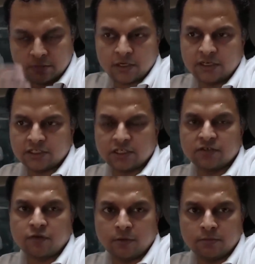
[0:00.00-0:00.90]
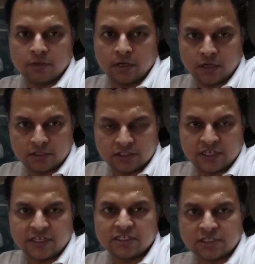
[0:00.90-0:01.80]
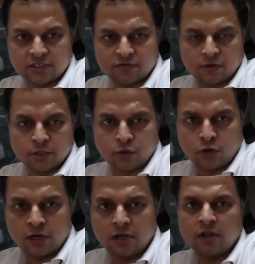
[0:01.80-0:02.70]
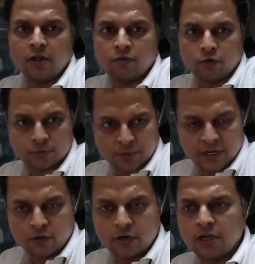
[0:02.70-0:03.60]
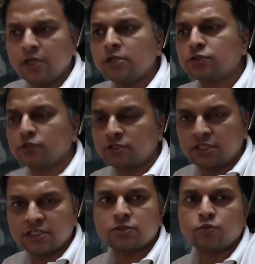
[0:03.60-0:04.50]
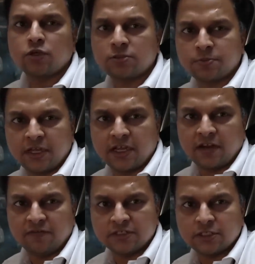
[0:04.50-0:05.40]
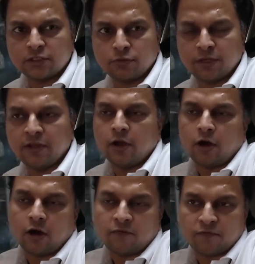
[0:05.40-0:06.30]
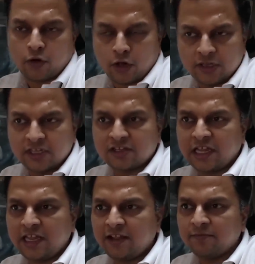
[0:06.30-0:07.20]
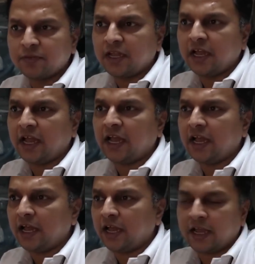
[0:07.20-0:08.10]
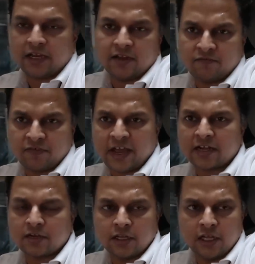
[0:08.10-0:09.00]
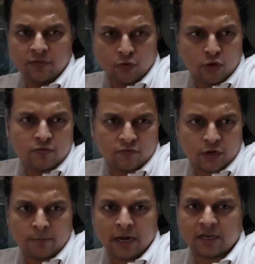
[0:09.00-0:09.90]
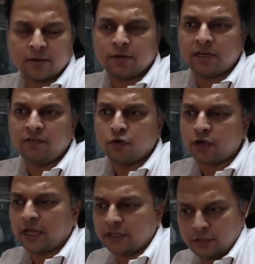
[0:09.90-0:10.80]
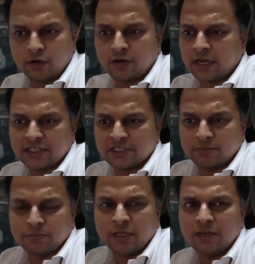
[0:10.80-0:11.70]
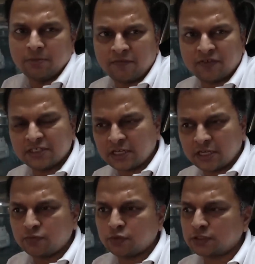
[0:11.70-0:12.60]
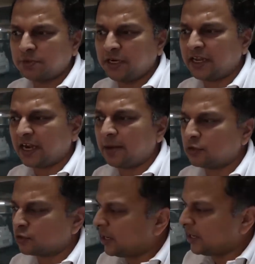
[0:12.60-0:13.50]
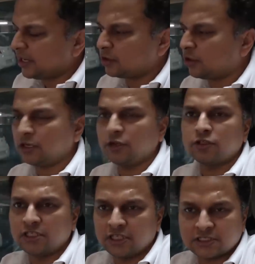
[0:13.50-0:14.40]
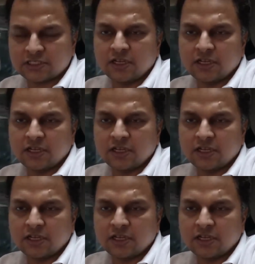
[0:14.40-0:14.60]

distance from the sitting distance from the road was pretty good. So this was pretty convincing to me. Of all the three. And in fact, Evoque for a matter, but Evoque, I had been in my friend's car, it was pretty cramped. So I thought, this